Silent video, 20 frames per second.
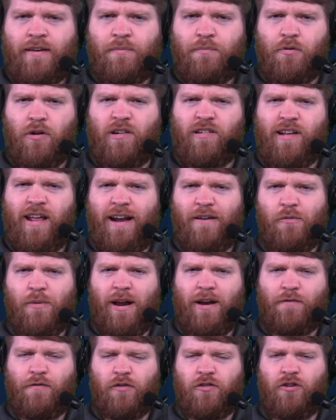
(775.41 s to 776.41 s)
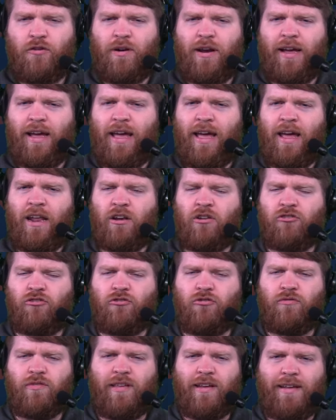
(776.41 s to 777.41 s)
Appreciate everybody for tuning in
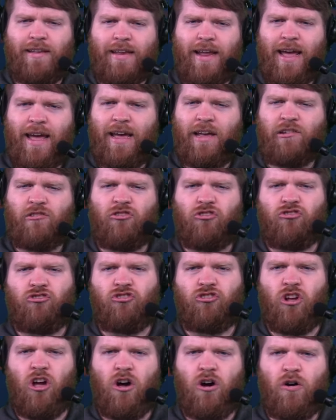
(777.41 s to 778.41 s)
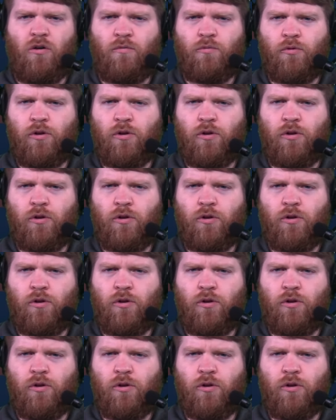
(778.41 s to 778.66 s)
to today's show.